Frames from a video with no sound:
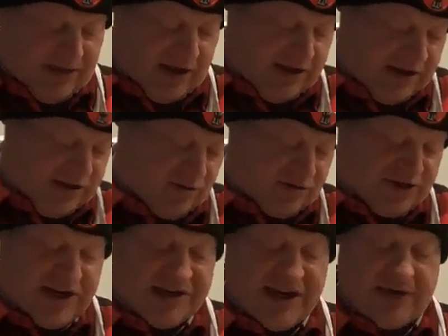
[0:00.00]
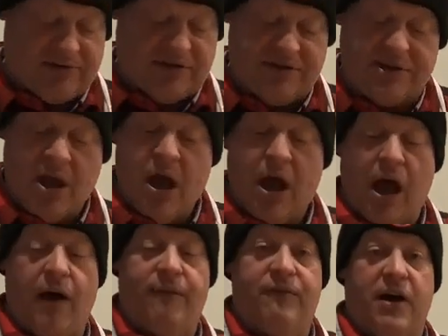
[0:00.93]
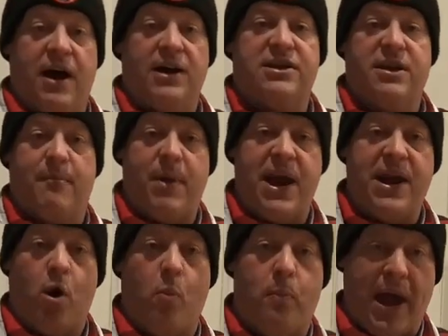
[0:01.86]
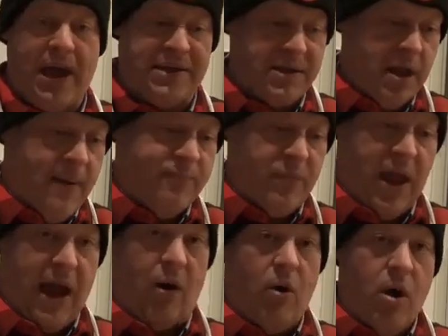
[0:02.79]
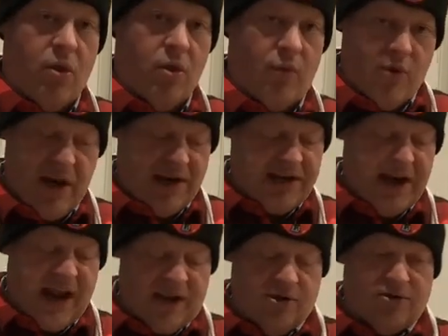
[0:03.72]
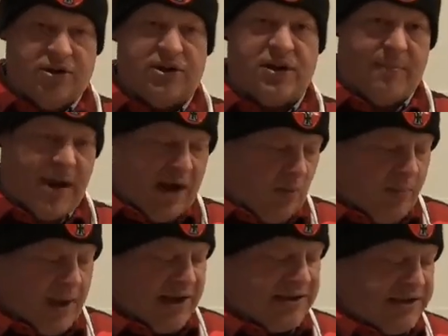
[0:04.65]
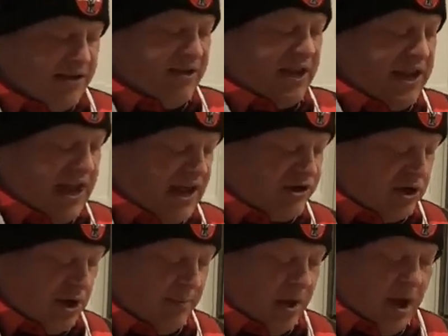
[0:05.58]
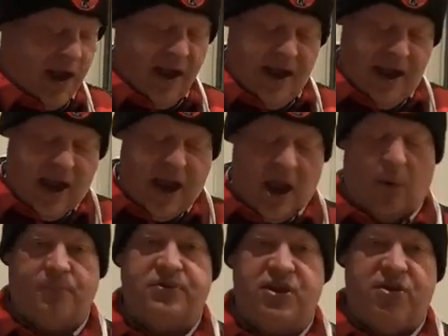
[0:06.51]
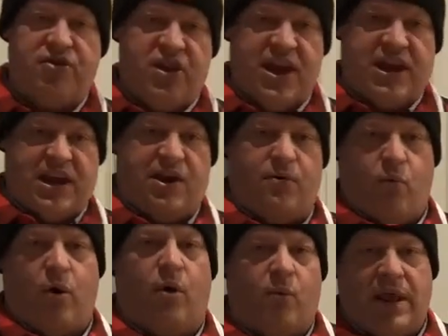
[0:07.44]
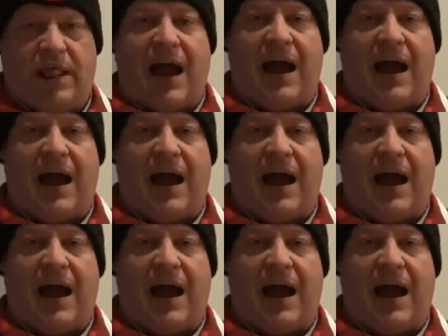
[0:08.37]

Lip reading: I think these are 6 ounces of tomato paste. Now, the reason I use the tomato paste and the ketchup, it helps to thicken what we